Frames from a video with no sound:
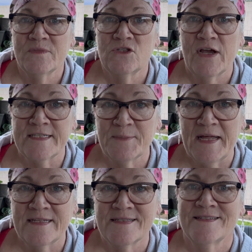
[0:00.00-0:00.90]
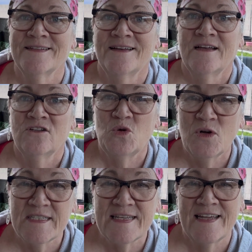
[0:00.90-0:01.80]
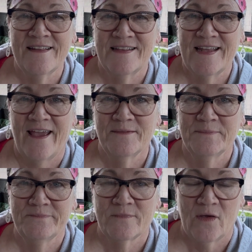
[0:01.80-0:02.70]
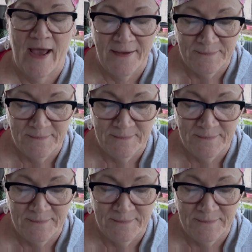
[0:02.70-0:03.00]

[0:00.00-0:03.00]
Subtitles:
transplants towards the end of the day, okay?